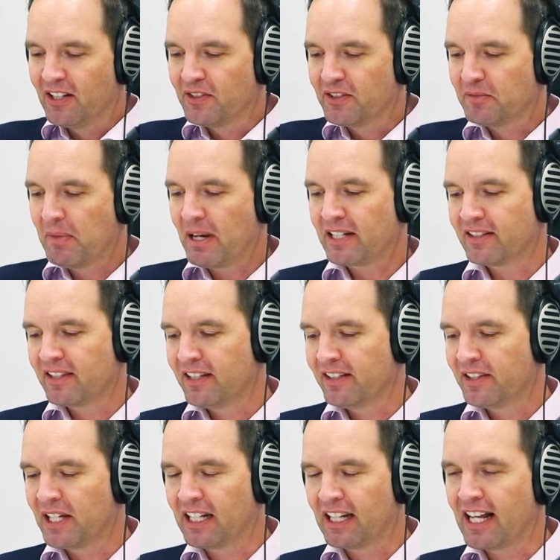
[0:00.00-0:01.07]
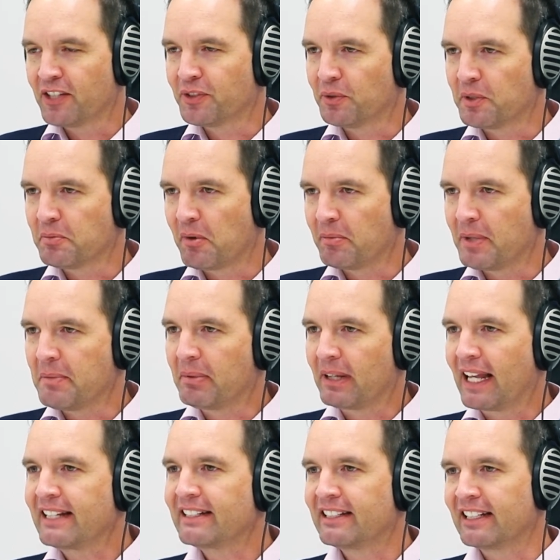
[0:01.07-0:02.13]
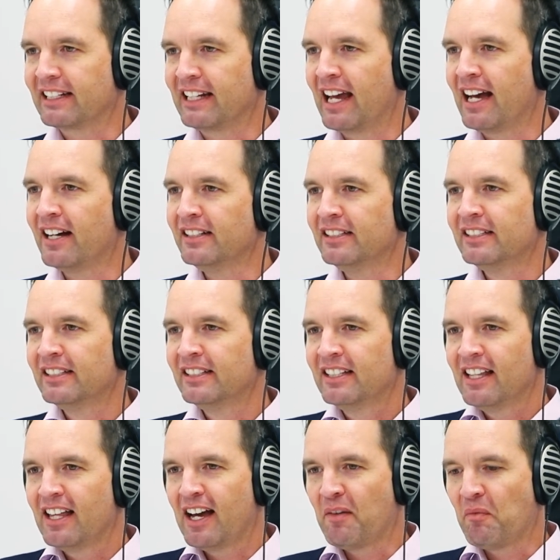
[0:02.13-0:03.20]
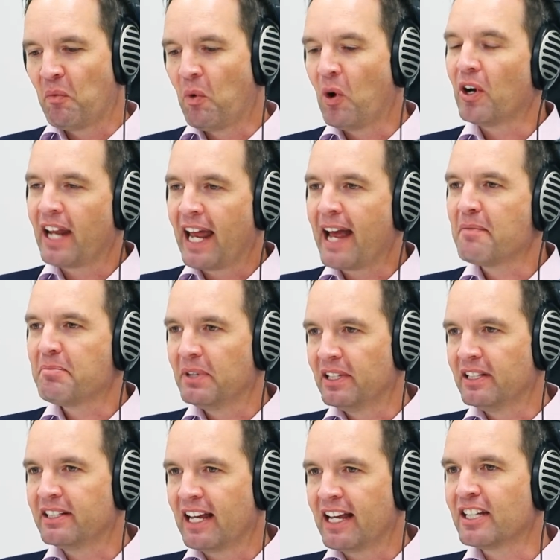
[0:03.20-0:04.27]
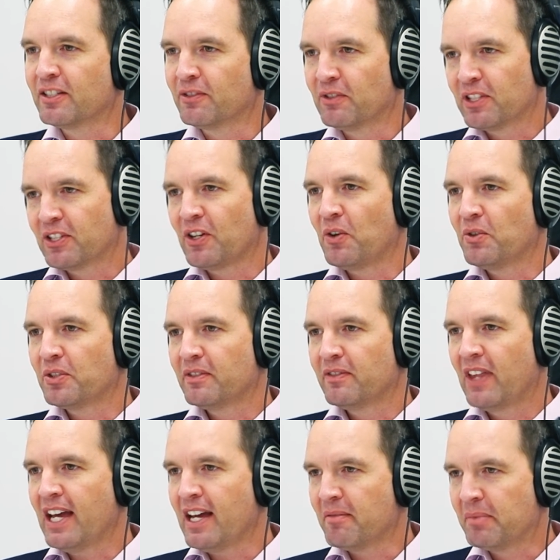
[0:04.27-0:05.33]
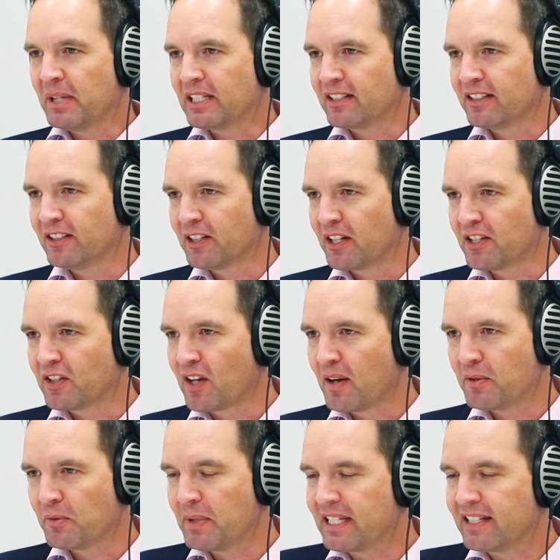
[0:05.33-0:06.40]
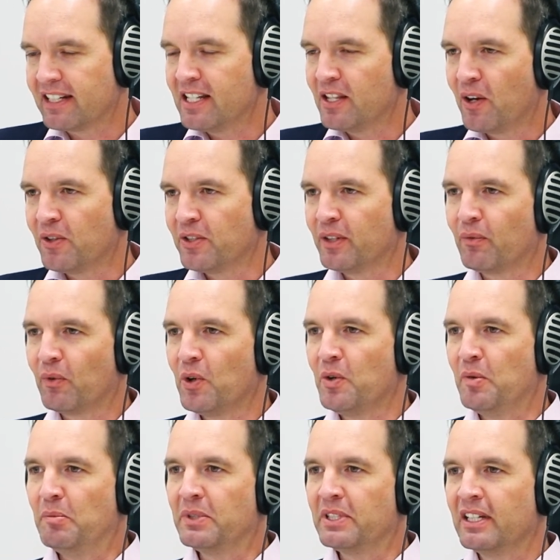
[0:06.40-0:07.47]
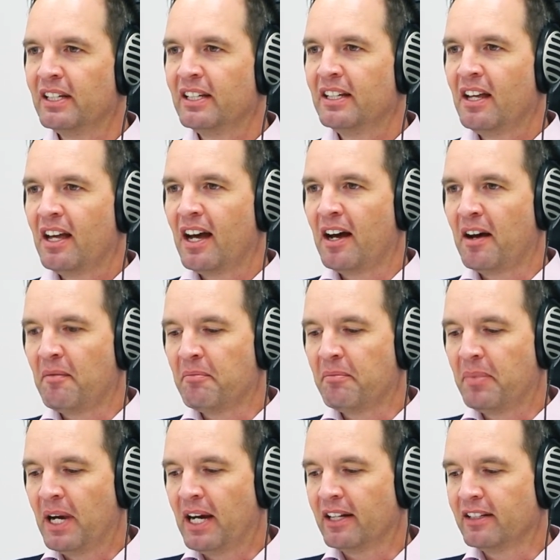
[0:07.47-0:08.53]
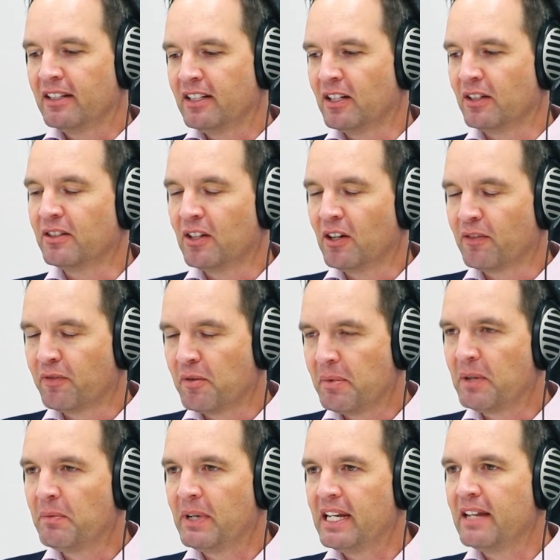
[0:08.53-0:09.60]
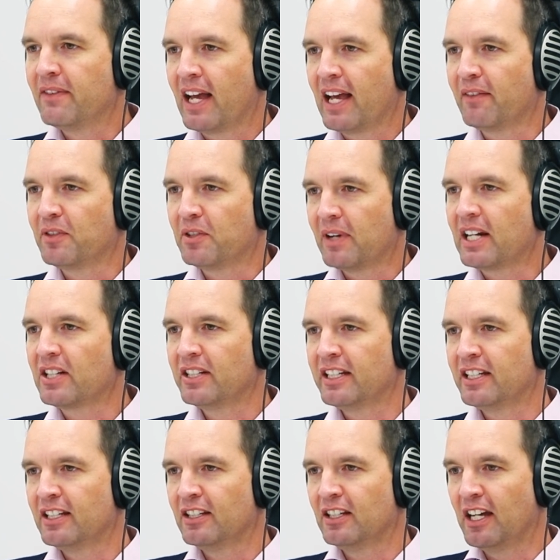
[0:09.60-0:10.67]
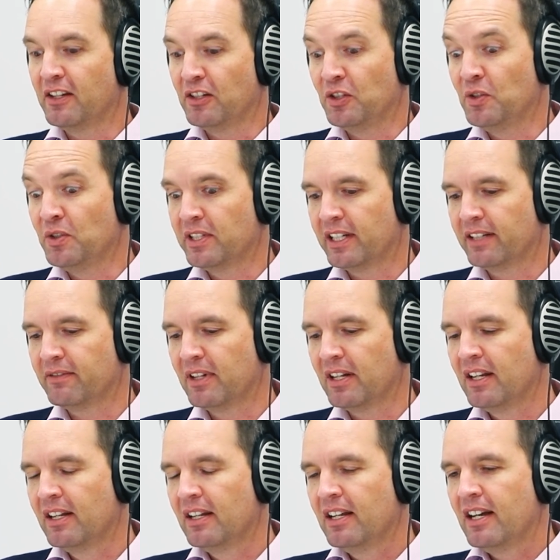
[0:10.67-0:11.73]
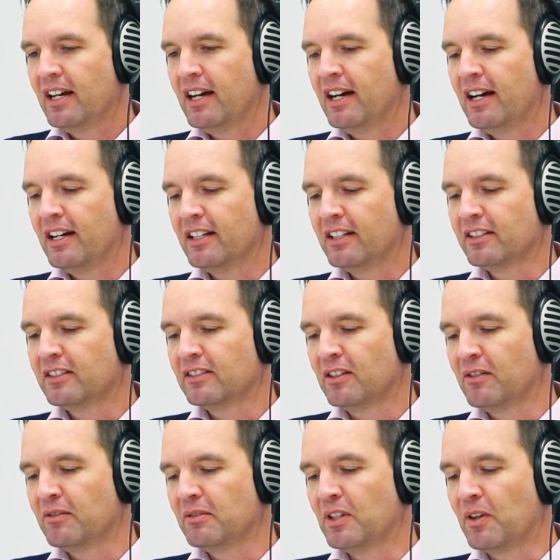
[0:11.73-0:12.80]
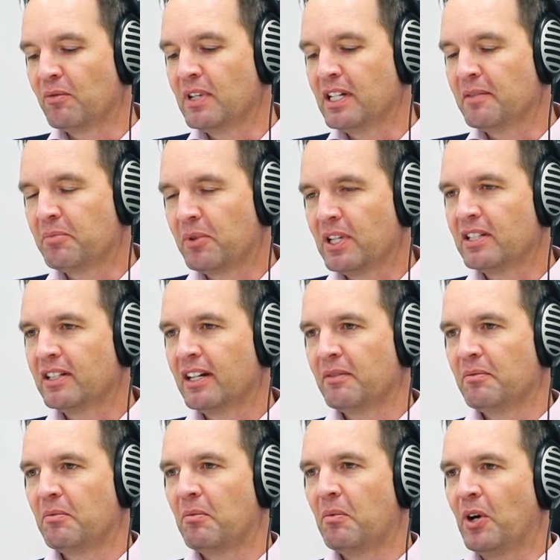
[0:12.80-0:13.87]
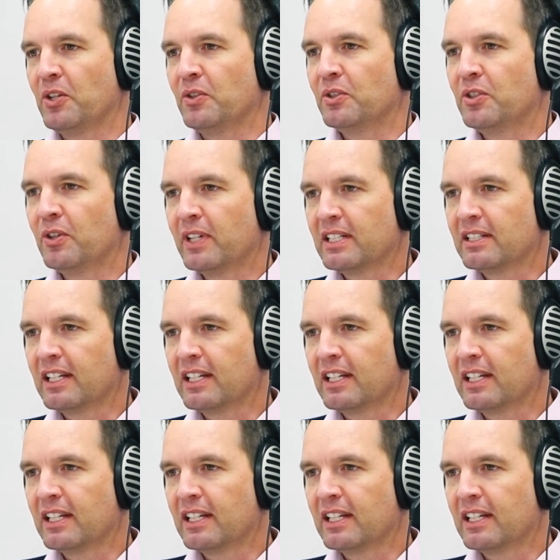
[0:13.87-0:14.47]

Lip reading: smash the glass, or it's probably plastic now, what happens as a result of that? Because a lot of the times we see those in rooms, but God forbid we never have to actually use it. So really appreciate what you're doing